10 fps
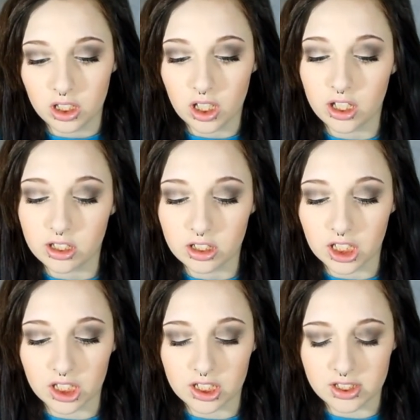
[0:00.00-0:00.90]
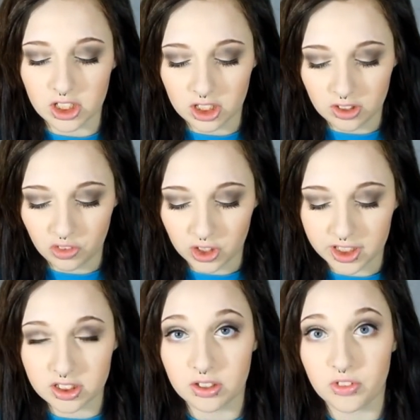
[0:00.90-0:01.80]
yeah, like I said, if you
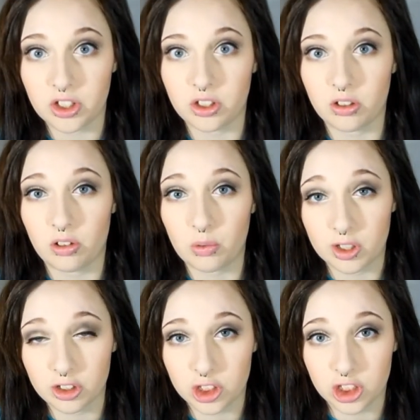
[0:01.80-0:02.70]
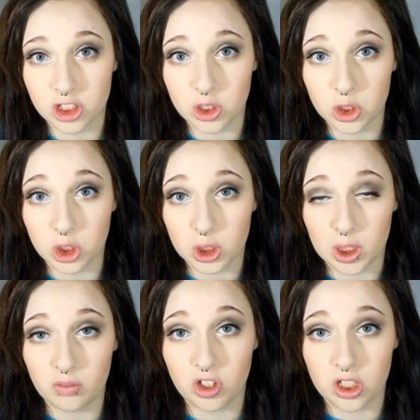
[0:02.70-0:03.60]
guys have any other questions,
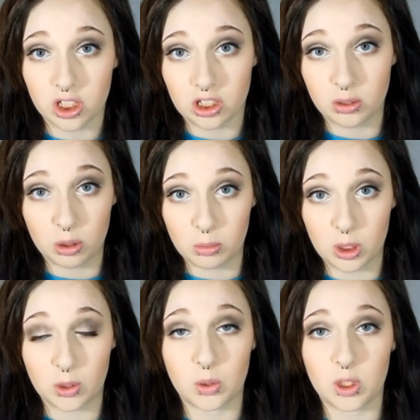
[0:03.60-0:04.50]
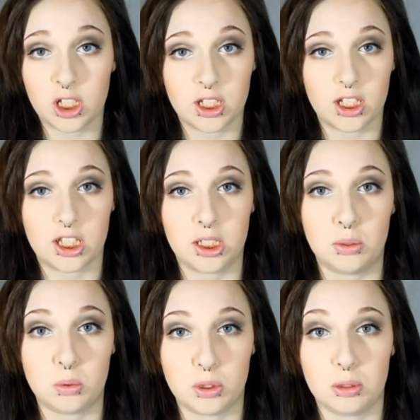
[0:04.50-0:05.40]
just leave it in a comment below and
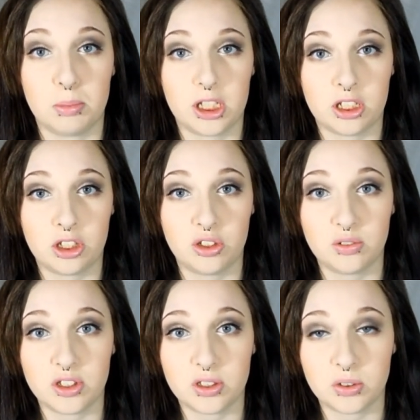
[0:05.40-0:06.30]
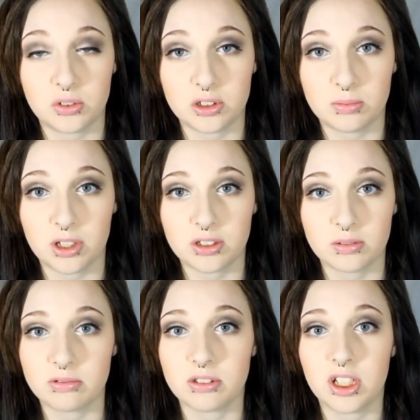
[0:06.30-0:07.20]
I will get back to you as soon as
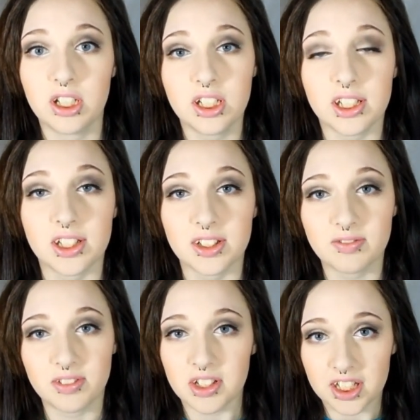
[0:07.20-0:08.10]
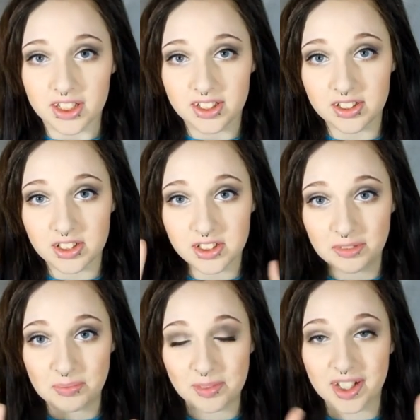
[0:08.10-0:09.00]
possible. I love you guys.
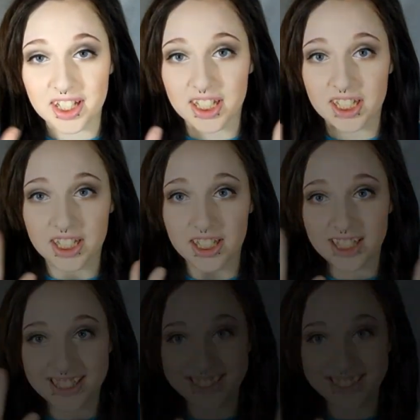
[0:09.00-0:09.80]
Bye.